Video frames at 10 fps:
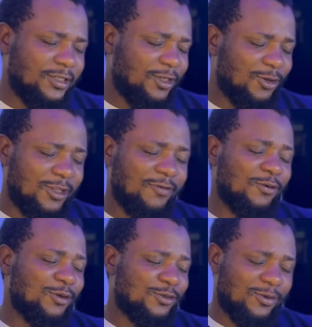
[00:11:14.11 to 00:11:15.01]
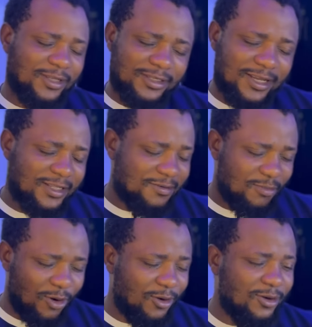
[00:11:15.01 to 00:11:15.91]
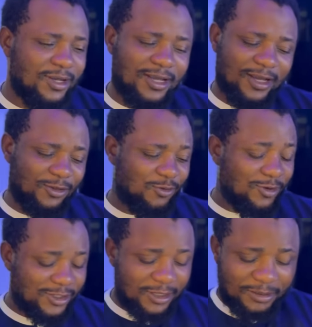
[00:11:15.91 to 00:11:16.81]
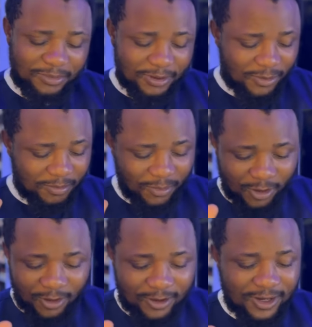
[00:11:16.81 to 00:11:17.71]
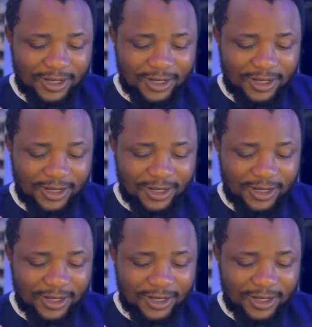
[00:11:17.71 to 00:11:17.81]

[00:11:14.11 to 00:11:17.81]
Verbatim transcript: in order for us to understand Him more and to worship people more.